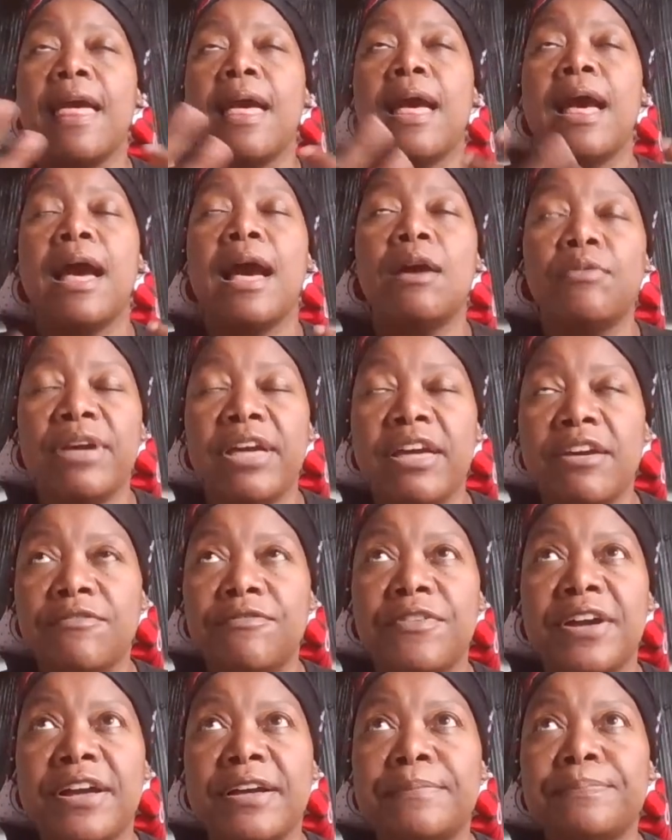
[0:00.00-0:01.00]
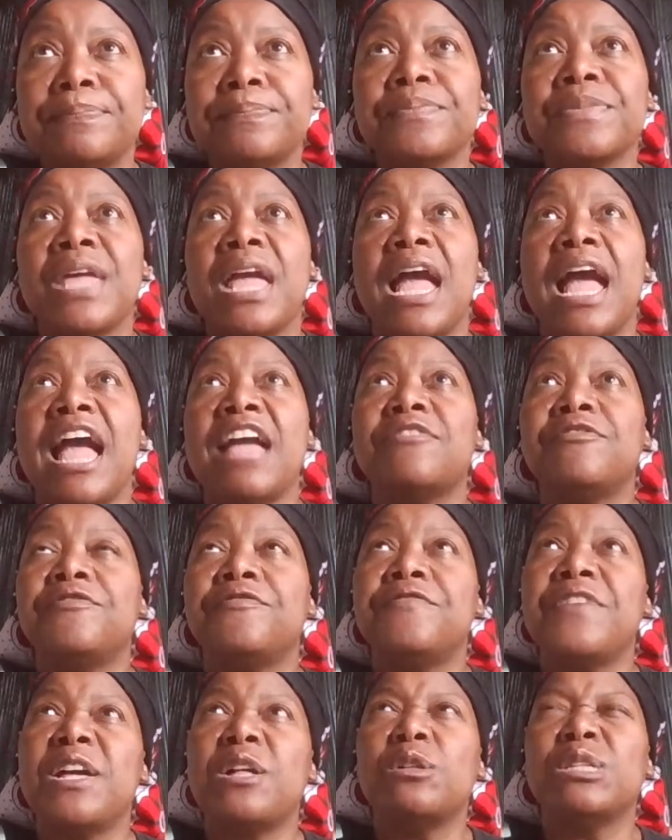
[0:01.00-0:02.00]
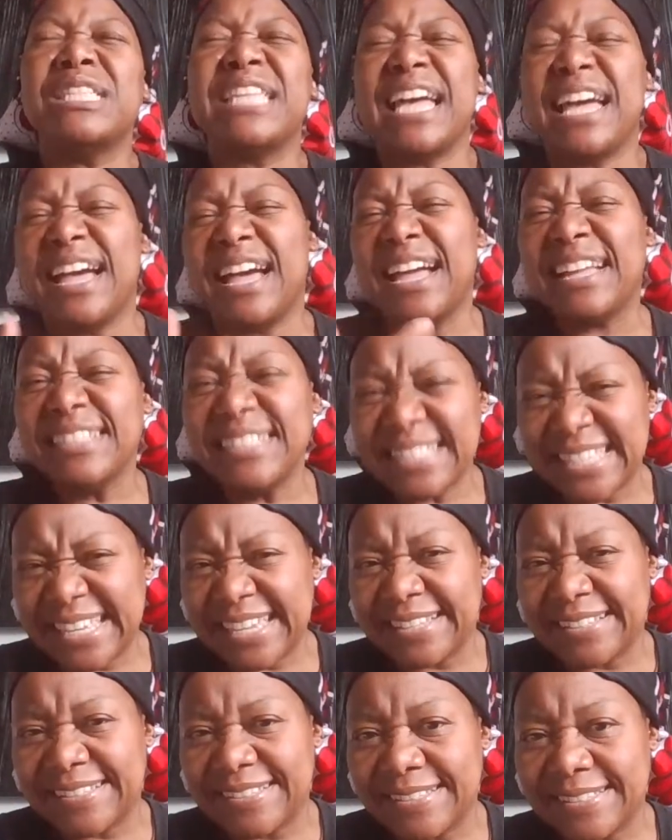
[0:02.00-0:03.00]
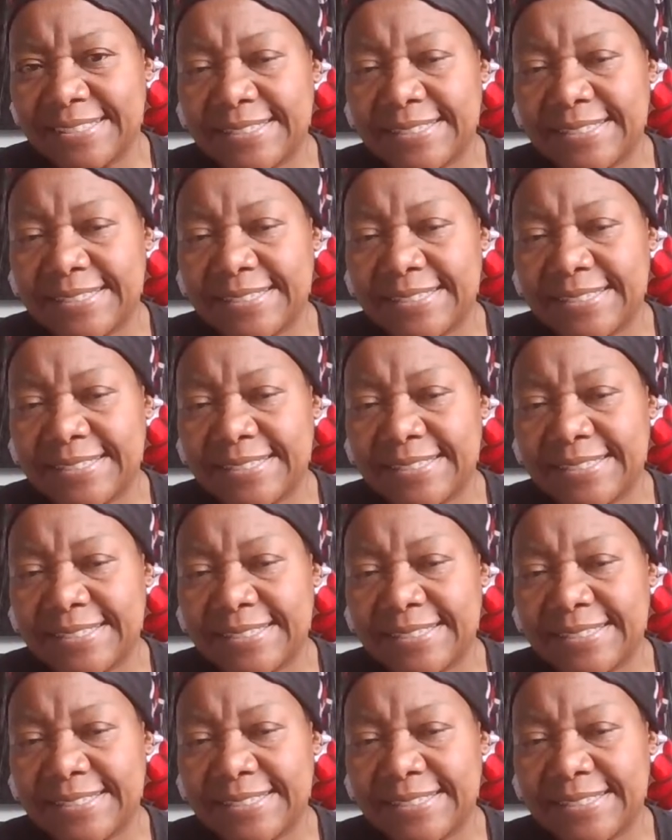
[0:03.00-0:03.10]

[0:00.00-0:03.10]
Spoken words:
However, I felt hunted.